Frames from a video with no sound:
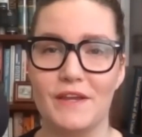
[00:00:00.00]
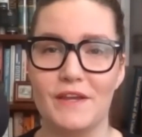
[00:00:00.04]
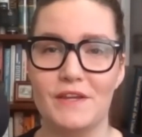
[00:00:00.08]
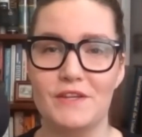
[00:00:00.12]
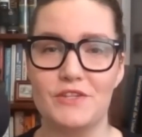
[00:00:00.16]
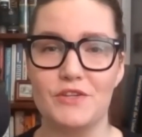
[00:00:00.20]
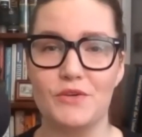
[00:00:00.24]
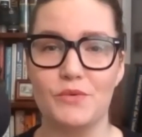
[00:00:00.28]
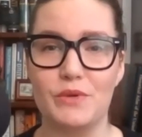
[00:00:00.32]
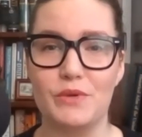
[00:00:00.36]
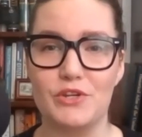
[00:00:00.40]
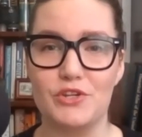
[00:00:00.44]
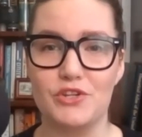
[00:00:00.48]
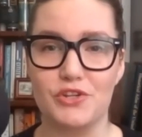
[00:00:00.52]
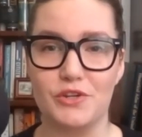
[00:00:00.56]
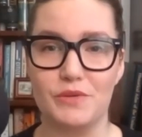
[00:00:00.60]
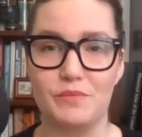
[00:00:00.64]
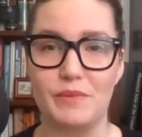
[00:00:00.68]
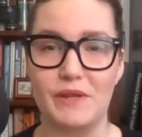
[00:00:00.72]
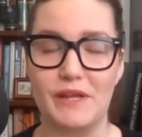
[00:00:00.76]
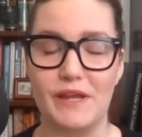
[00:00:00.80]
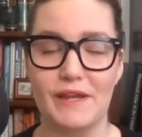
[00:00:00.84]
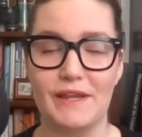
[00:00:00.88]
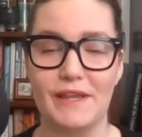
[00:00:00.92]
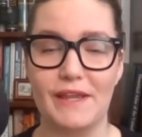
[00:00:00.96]
So we should
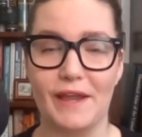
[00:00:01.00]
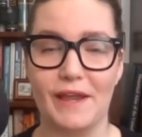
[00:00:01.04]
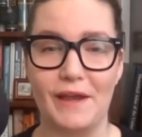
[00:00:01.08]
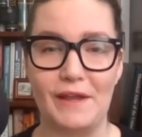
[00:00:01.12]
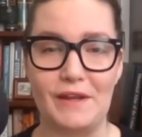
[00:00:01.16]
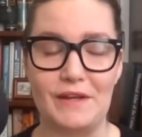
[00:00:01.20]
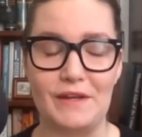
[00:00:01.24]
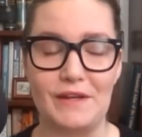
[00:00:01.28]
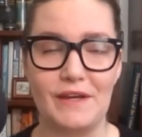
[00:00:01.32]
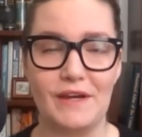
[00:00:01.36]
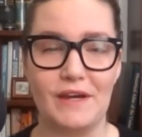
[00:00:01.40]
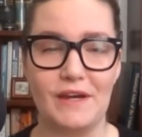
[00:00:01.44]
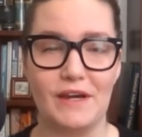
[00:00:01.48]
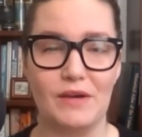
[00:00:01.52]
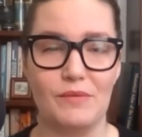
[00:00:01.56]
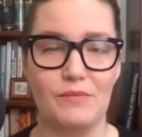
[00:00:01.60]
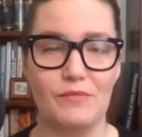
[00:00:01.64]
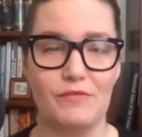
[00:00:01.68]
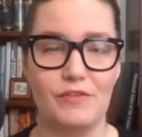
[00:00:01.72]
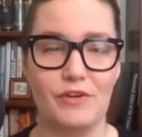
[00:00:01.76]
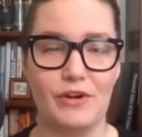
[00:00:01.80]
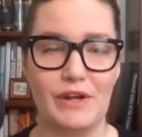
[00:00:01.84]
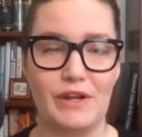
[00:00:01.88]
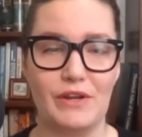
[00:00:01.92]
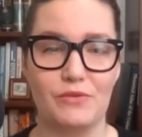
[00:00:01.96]
be, again,
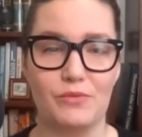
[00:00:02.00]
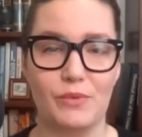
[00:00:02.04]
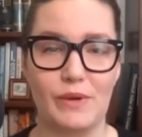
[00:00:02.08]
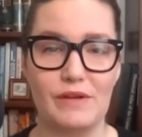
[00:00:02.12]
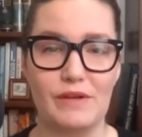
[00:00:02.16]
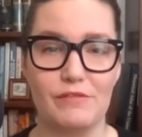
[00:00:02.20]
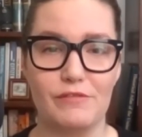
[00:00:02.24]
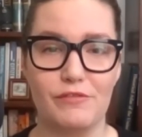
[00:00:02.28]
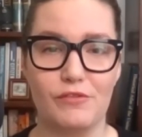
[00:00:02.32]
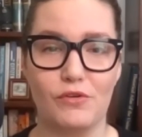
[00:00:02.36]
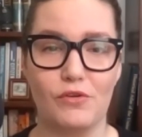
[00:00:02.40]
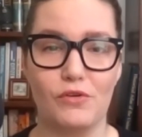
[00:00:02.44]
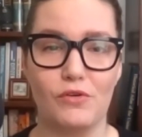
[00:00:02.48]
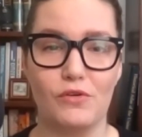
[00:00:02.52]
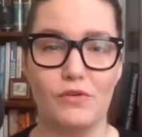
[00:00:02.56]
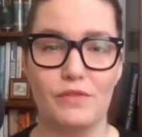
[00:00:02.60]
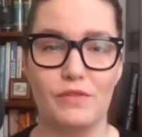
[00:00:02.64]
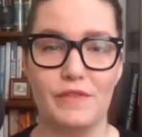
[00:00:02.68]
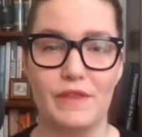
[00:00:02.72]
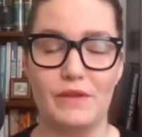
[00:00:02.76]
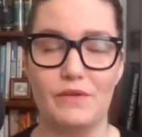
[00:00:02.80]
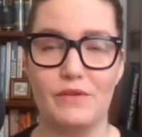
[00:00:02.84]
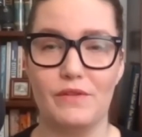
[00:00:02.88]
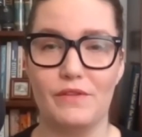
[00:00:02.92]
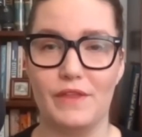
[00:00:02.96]
very grateful
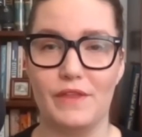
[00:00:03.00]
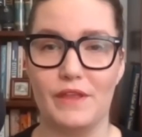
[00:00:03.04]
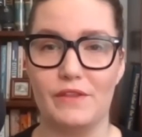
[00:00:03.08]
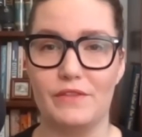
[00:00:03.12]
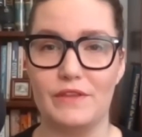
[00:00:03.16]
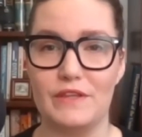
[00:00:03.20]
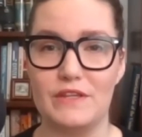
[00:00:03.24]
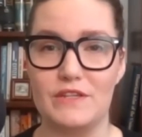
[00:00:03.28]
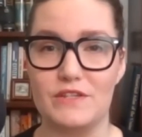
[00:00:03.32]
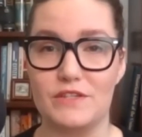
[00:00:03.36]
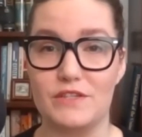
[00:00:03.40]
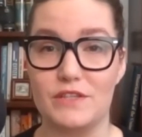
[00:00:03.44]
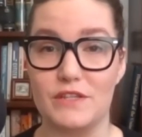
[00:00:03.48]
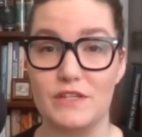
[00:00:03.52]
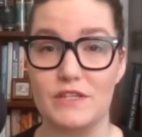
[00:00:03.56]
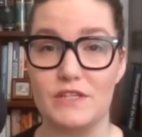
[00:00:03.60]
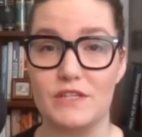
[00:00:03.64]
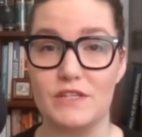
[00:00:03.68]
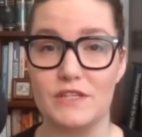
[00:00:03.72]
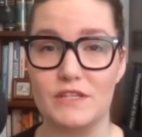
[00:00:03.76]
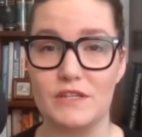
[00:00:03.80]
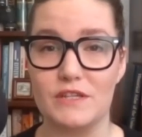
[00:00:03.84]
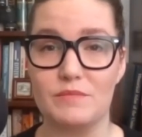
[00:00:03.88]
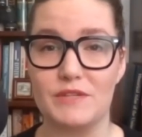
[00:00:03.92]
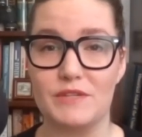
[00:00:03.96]
that these
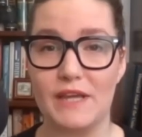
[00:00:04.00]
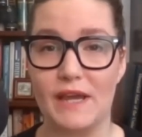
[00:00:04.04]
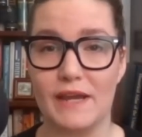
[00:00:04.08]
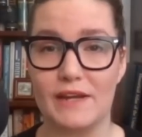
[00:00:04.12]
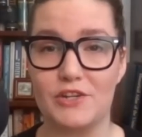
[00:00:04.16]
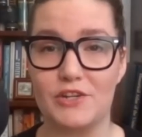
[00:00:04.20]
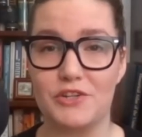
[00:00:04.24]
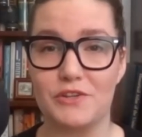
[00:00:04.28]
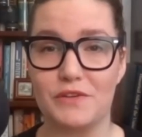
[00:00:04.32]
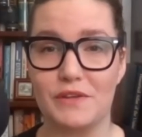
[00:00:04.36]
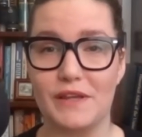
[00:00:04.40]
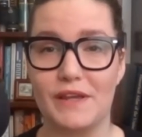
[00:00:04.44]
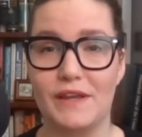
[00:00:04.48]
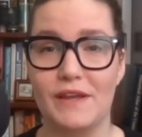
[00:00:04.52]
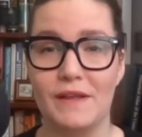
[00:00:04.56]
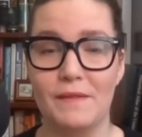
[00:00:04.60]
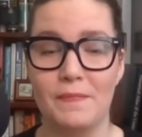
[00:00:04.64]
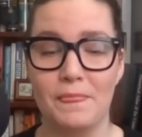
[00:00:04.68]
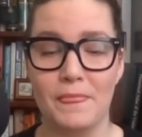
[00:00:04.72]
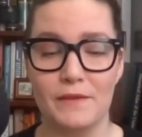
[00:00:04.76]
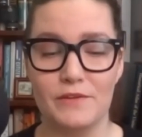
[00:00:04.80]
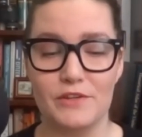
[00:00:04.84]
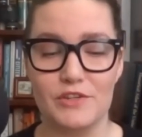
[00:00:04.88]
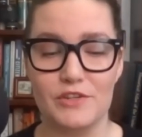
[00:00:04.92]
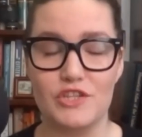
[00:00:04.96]
systems actually,
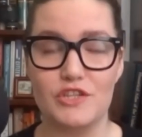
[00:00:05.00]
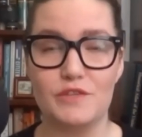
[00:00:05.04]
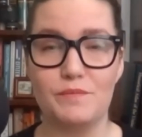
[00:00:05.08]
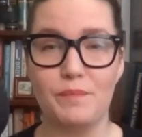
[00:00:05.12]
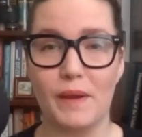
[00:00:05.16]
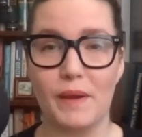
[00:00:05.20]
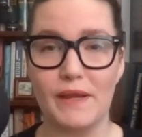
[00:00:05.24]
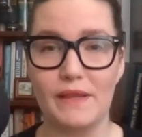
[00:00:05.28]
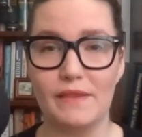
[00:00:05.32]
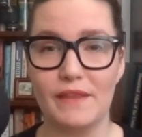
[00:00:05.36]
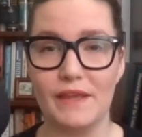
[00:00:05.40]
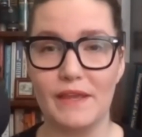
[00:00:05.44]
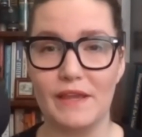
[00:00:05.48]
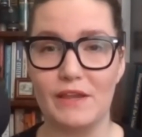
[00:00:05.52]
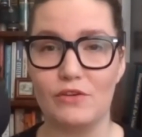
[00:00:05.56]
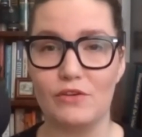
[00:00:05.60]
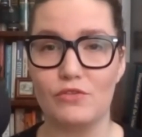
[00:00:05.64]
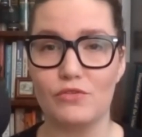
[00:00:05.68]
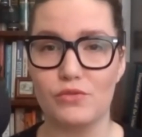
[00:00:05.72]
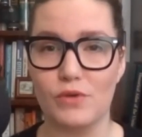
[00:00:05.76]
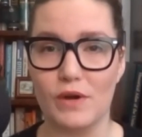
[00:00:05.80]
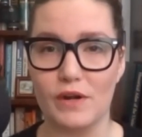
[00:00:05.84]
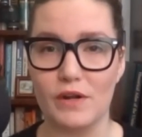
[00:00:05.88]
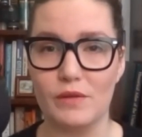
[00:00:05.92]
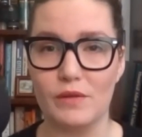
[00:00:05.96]
despite the
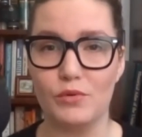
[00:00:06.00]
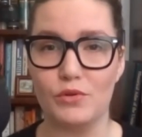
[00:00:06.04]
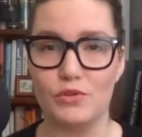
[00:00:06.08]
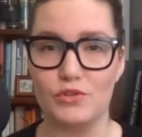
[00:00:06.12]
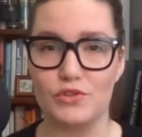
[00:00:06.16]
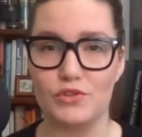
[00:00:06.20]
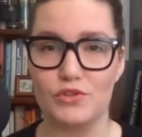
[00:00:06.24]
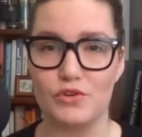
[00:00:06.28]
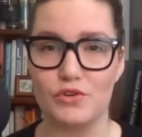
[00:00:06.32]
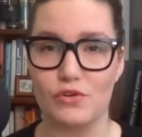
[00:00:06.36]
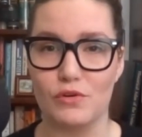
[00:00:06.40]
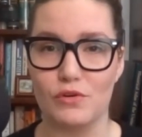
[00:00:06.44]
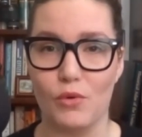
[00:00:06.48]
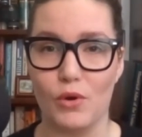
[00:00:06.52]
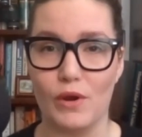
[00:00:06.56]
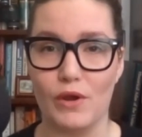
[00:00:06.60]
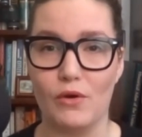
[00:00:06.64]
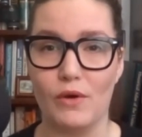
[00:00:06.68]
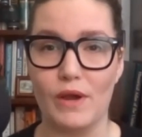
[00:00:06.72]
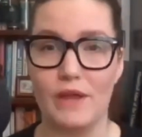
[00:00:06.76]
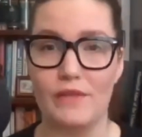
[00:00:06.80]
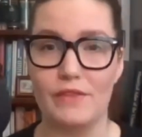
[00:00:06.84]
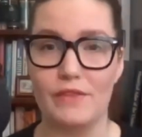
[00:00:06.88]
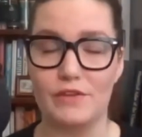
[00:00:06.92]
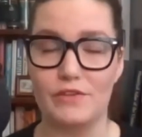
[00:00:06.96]
incredible turmoil
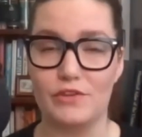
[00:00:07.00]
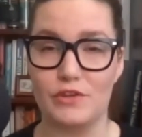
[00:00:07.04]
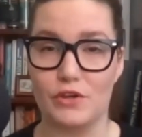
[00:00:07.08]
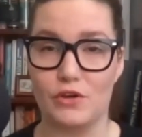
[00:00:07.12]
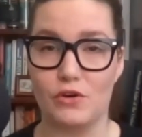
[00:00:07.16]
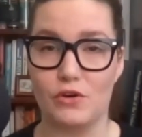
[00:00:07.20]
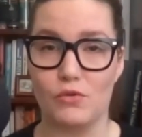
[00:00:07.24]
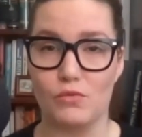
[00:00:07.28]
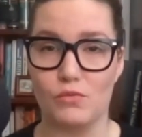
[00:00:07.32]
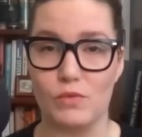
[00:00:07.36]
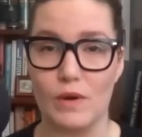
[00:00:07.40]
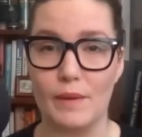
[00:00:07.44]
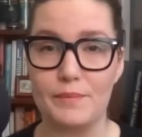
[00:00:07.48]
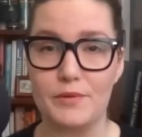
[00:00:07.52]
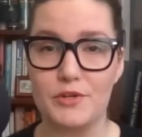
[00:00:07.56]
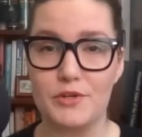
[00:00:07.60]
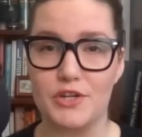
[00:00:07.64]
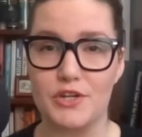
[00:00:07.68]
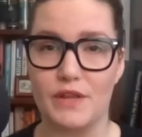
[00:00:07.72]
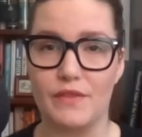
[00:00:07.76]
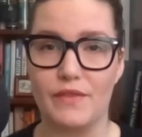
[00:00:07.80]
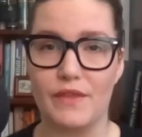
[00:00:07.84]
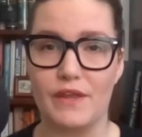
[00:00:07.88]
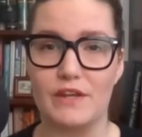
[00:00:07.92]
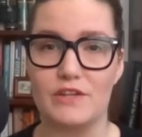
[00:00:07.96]
and that the
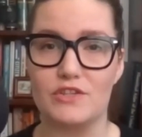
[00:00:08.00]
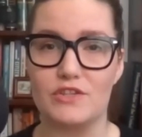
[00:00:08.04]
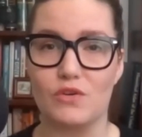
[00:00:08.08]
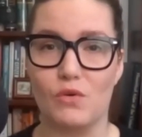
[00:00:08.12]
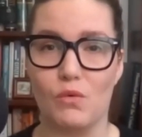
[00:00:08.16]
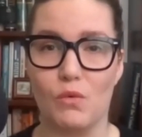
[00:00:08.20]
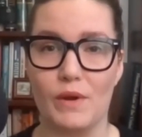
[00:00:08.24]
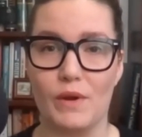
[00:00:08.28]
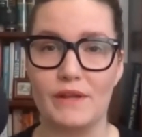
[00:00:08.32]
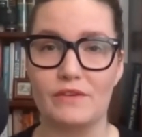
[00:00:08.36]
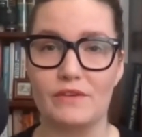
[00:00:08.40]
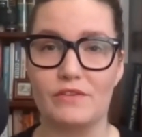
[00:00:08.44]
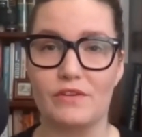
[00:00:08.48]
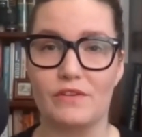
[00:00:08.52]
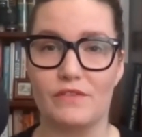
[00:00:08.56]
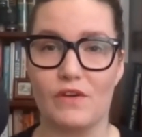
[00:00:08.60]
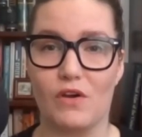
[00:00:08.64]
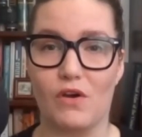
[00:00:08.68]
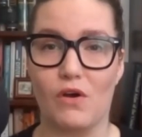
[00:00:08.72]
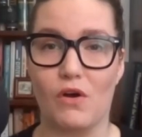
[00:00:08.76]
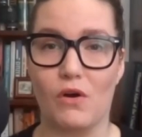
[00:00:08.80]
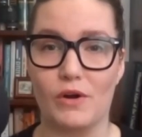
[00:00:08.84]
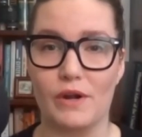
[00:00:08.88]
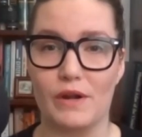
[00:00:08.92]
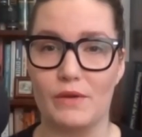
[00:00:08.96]
corruption that is going to the
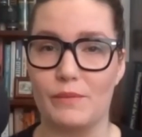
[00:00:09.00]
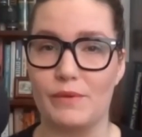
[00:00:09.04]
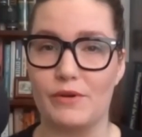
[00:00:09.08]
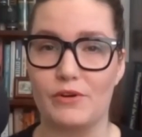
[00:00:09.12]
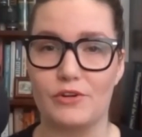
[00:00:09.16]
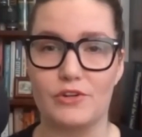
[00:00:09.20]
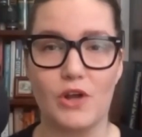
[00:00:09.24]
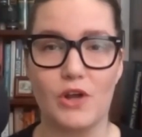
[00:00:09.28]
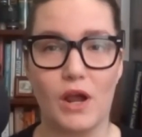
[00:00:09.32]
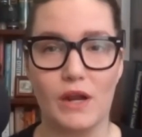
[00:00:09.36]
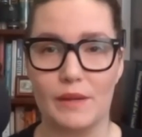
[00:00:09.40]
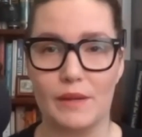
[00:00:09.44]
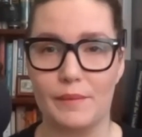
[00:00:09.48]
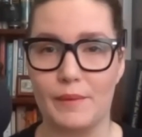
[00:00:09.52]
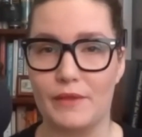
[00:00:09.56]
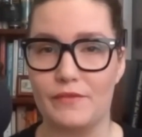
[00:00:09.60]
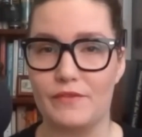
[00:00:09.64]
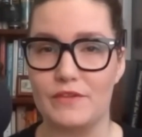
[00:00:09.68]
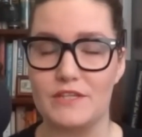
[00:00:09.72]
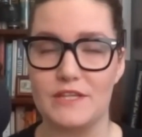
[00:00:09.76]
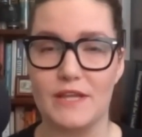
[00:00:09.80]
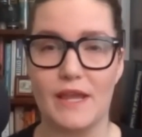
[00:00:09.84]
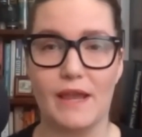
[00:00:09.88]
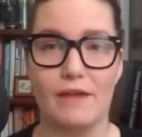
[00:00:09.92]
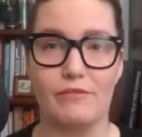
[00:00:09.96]
heart, and we are talking about
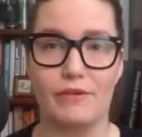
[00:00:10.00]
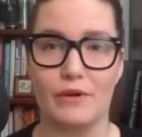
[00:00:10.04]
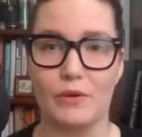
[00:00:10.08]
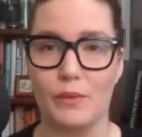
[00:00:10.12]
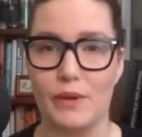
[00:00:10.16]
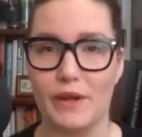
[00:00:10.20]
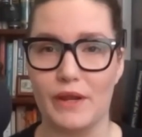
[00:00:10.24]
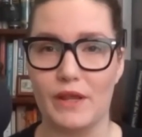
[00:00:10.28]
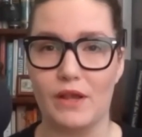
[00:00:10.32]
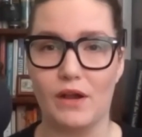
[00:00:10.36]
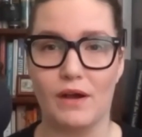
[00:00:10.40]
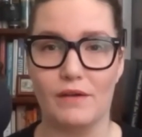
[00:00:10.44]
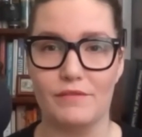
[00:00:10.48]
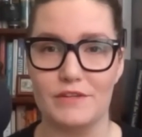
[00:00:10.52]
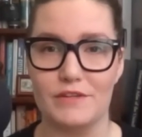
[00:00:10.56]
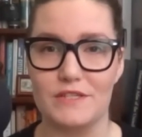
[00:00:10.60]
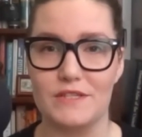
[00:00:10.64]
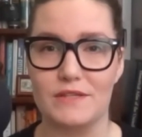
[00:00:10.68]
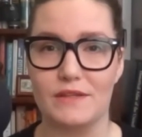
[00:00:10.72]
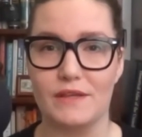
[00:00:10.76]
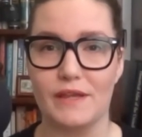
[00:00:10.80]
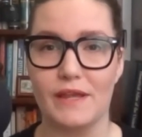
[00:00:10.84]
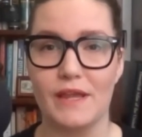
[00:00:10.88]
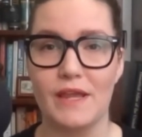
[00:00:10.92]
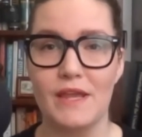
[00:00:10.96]
this every week,
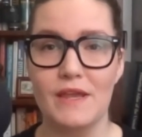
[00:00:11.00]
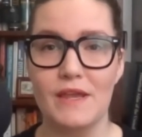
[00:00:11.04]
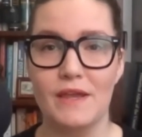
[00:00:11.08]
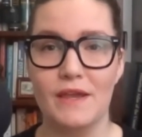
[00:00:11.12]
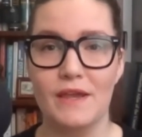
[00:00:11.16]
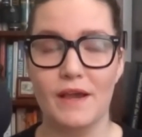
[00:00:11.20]
obviously,